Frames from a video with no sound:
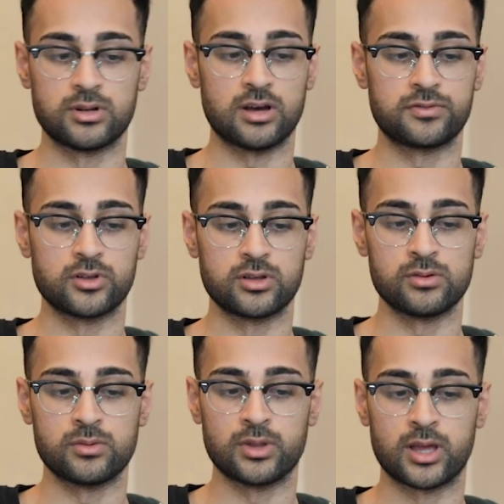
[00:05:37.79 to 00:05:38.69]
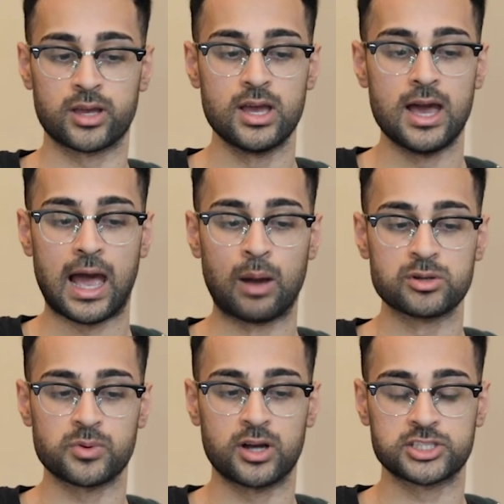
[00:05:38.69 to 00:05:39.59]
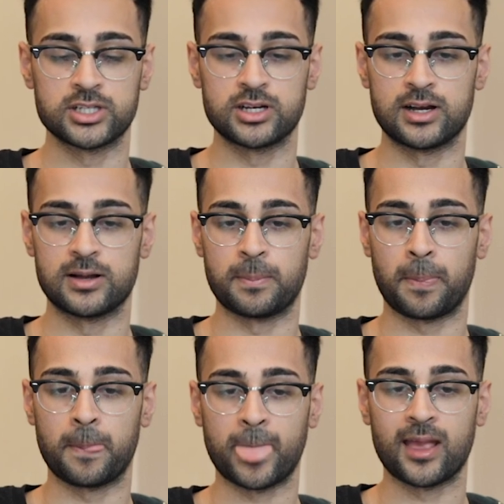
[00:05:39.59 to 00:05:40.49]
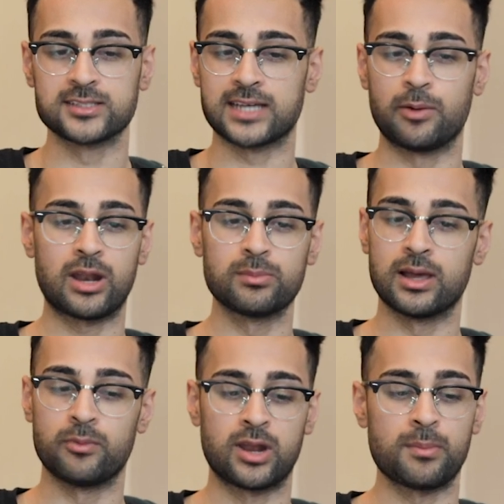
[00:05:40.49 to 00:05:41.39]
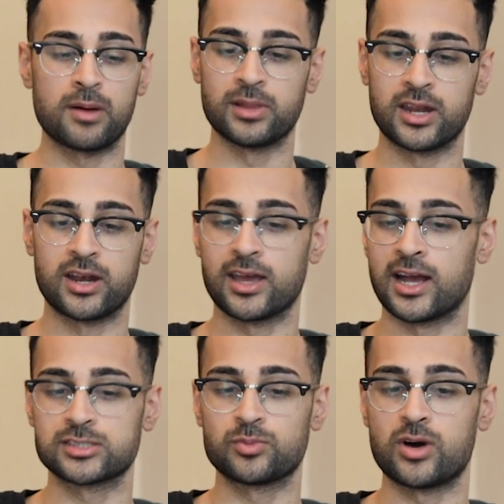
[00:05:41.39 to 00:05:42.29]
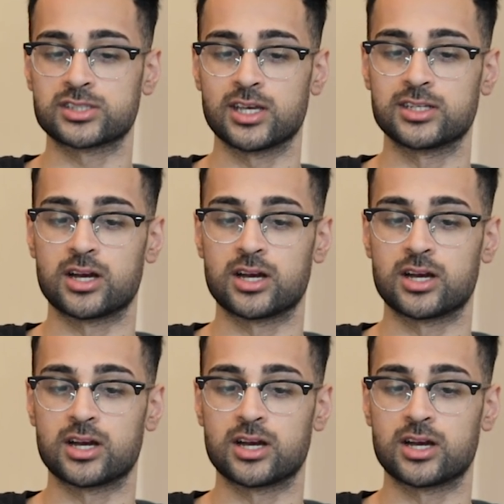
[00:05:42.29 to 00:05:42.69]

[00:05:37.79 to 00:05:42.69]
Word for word: No, I feel you. Well, like I was watching, um, cause when I'm when I'm up late at night, I just watch like